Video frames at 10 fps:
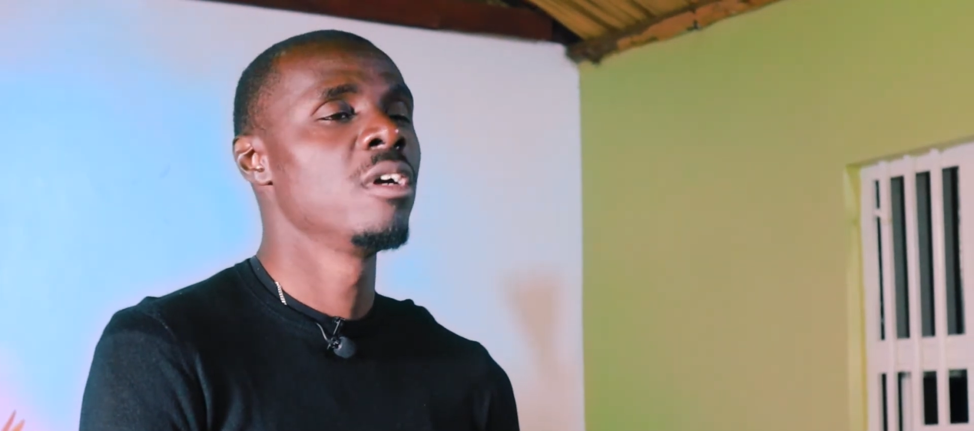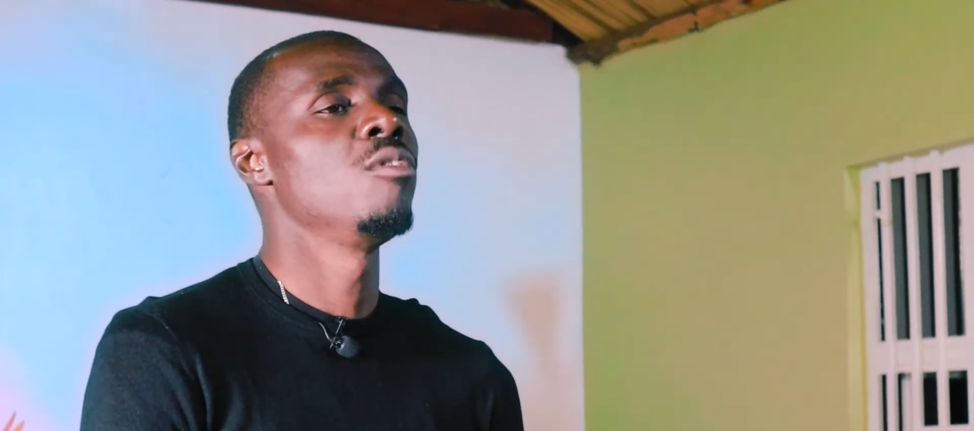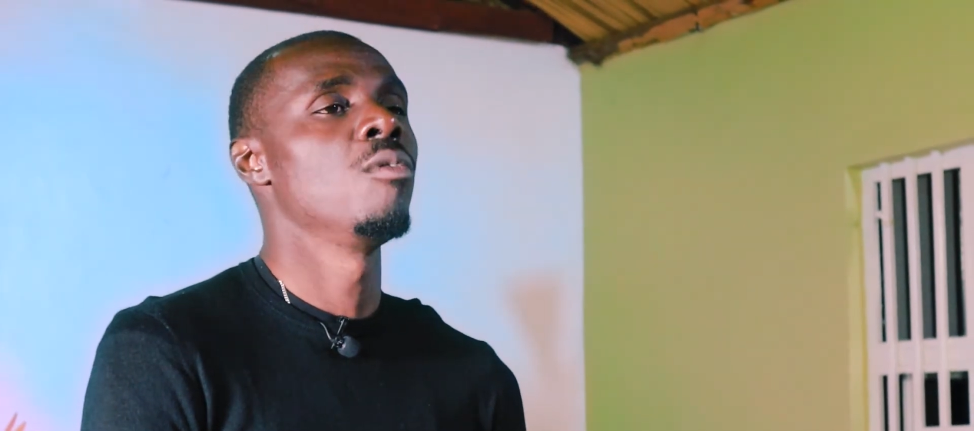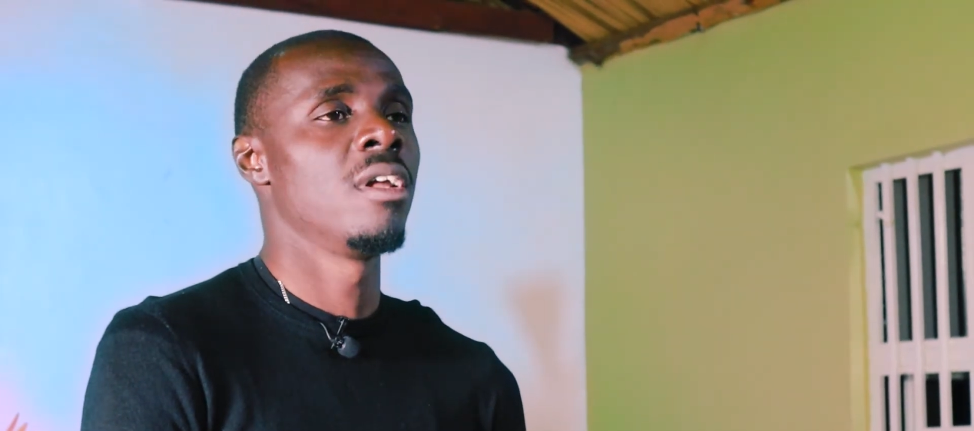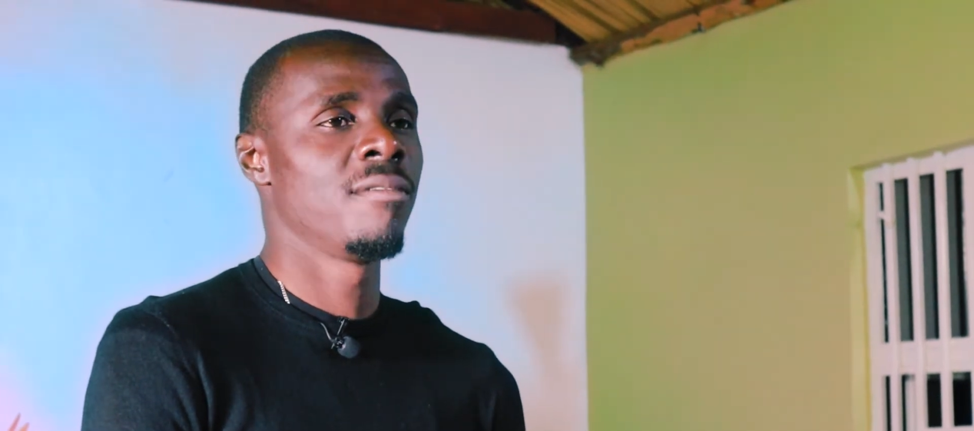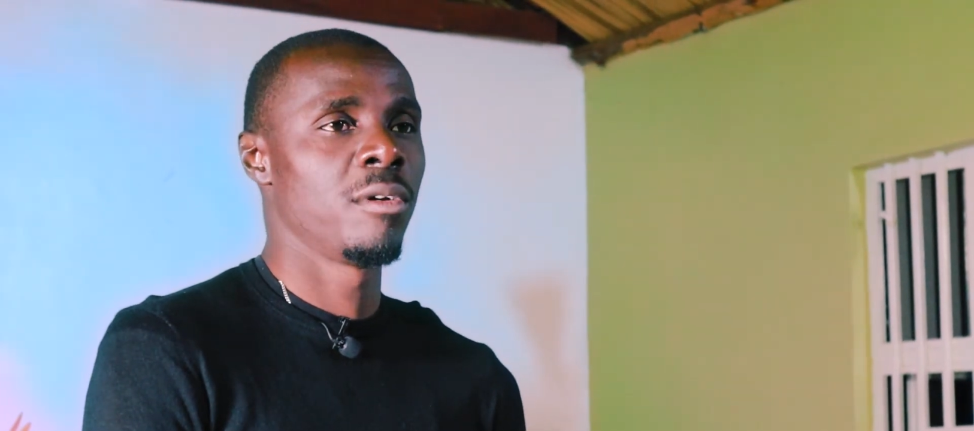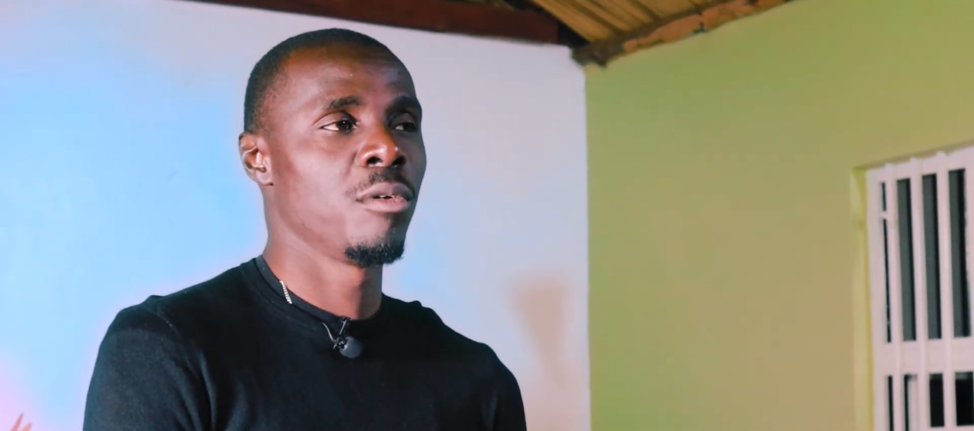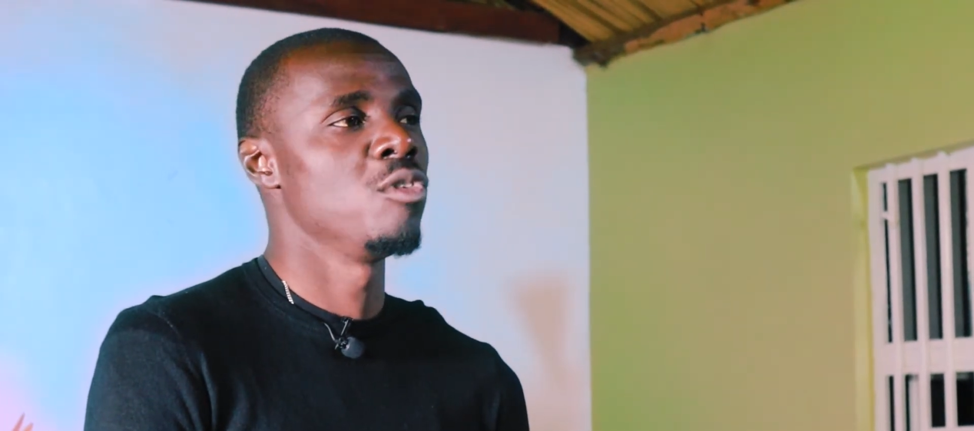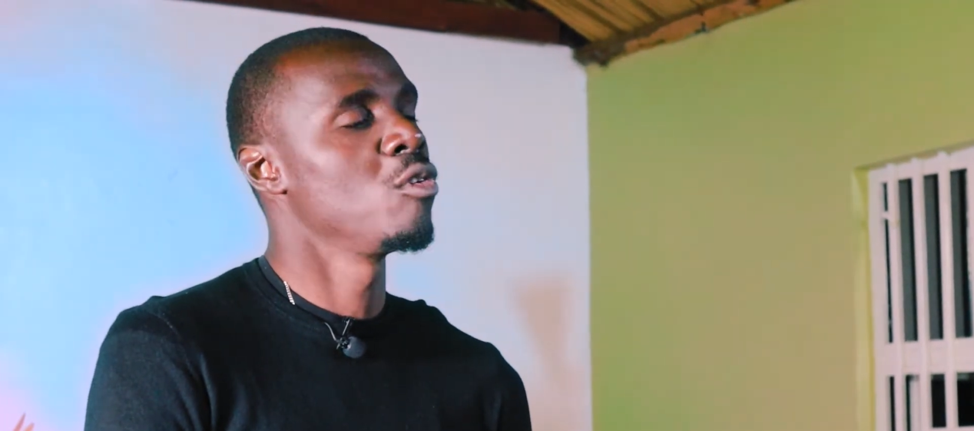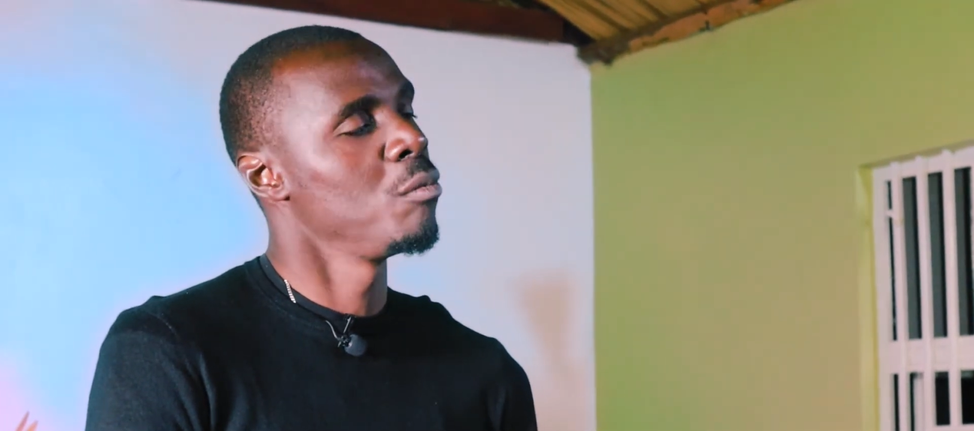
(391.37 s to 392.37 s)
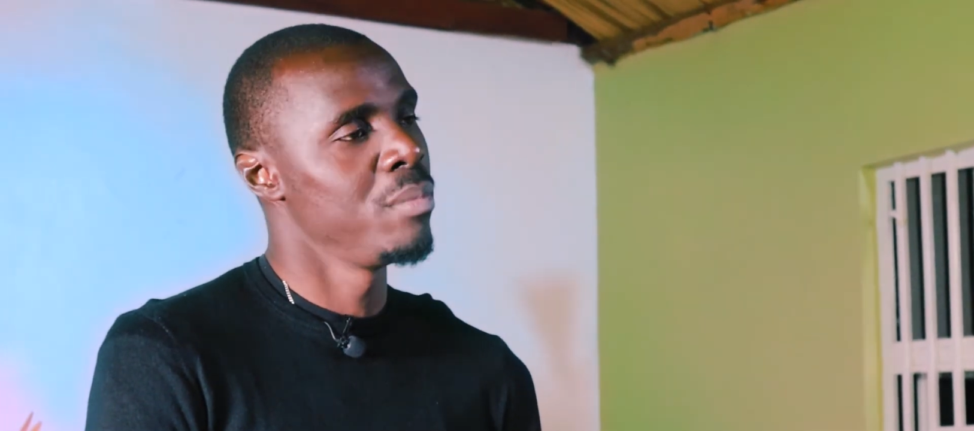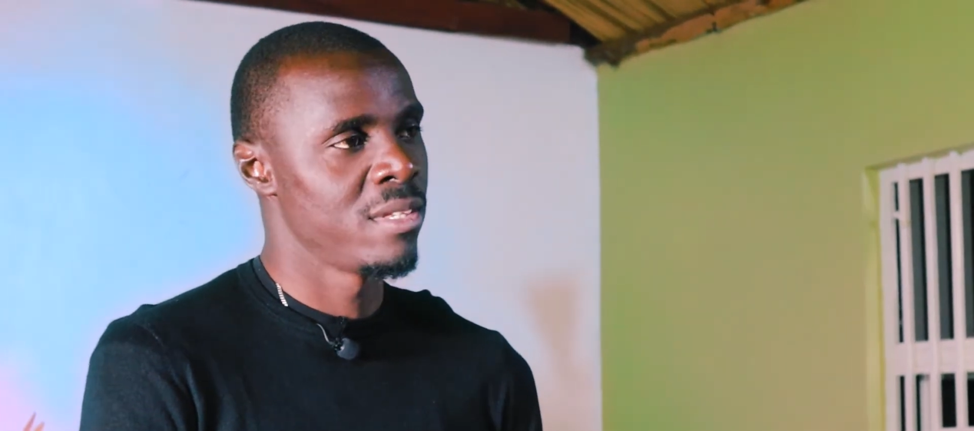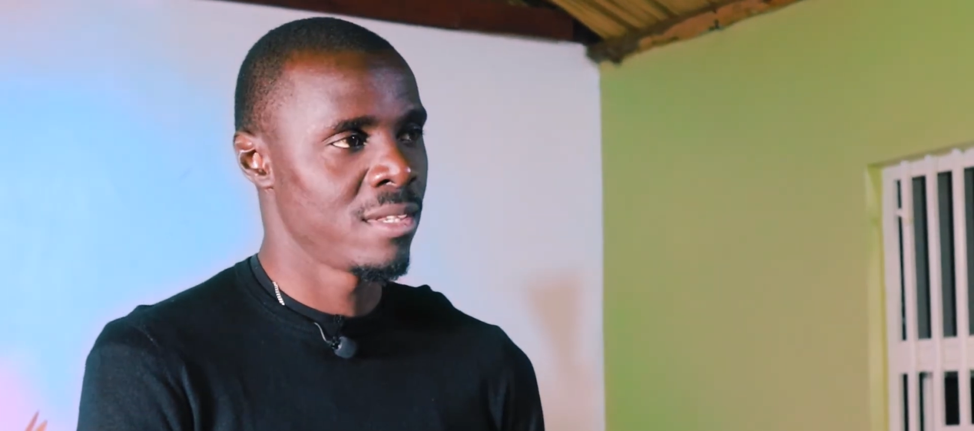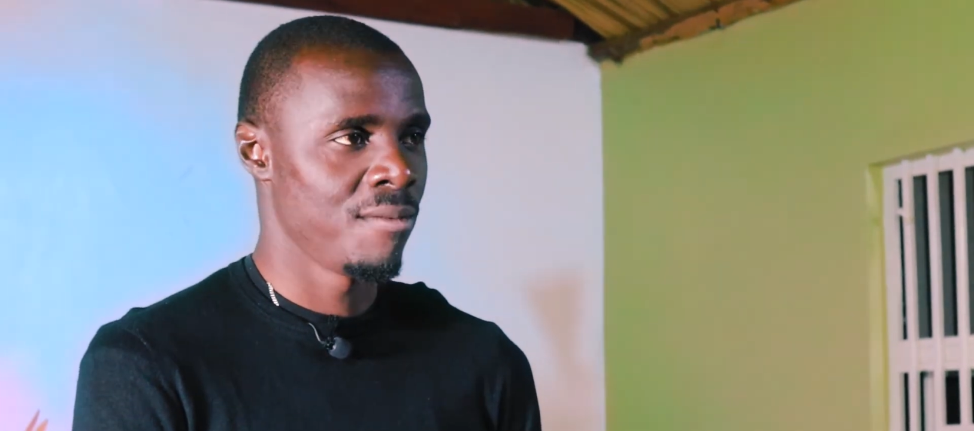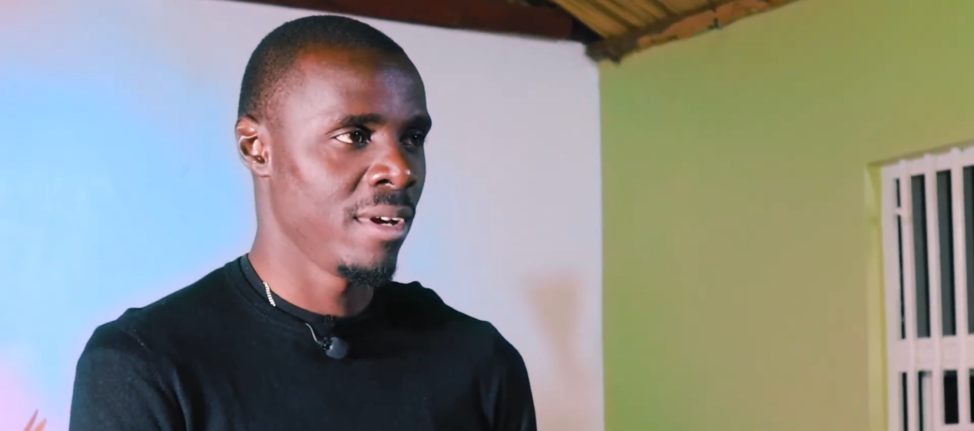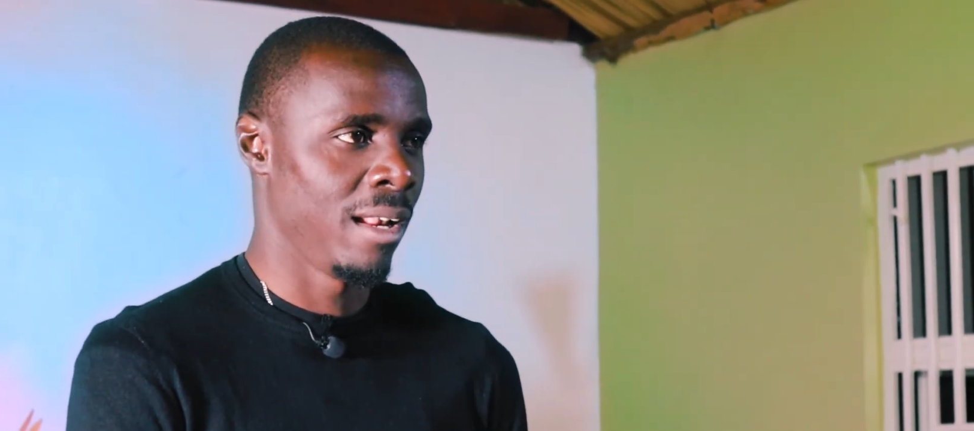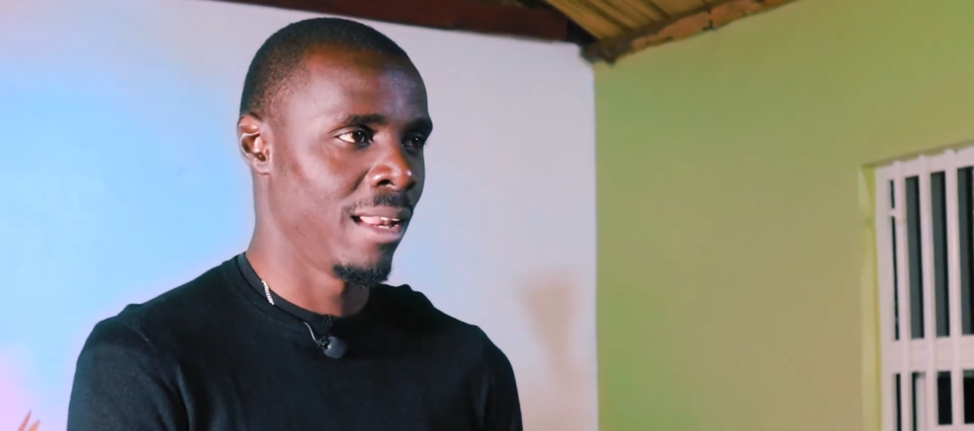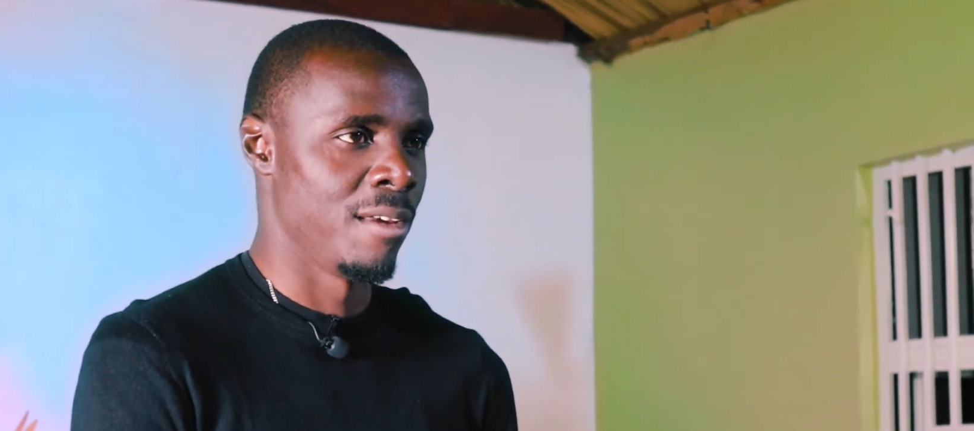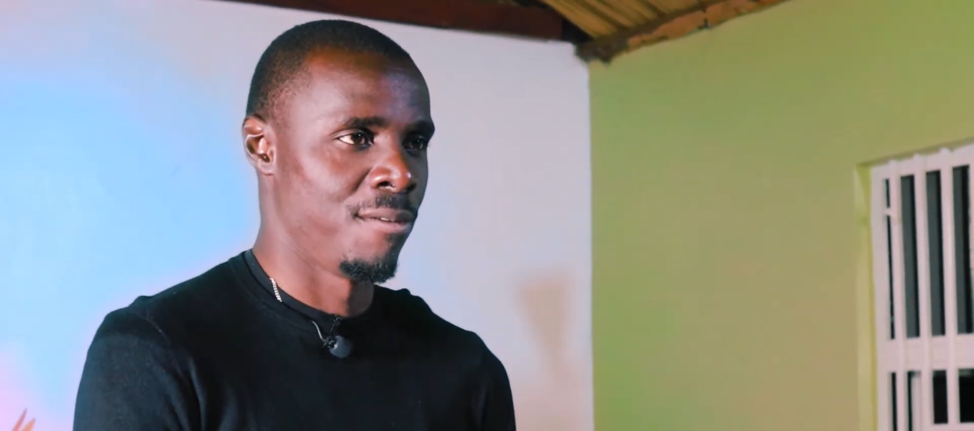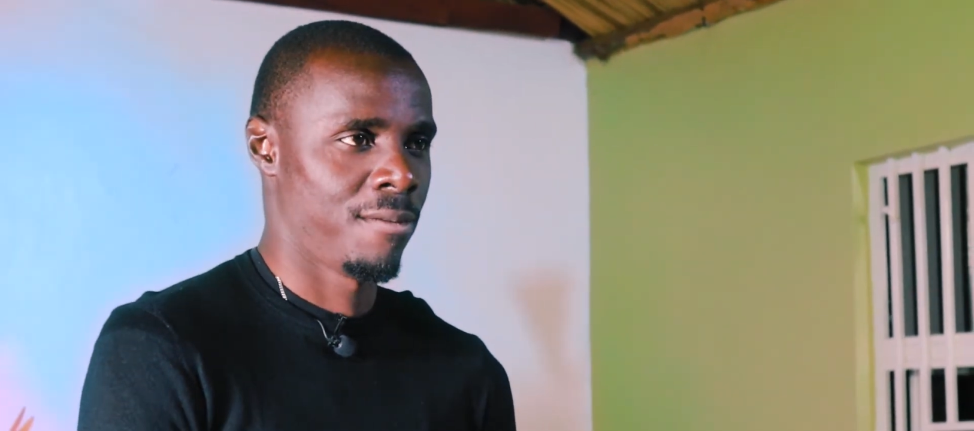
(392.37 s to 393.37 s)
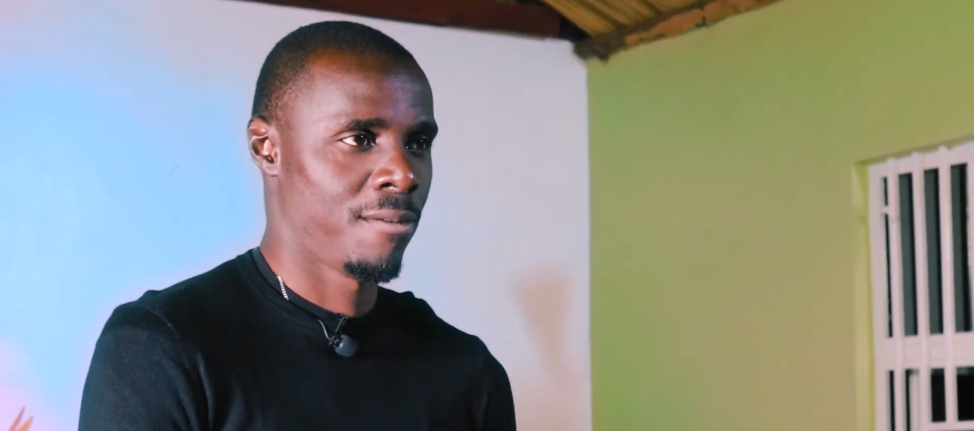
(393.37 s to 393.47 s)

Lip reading: You never know, you could be saving a life.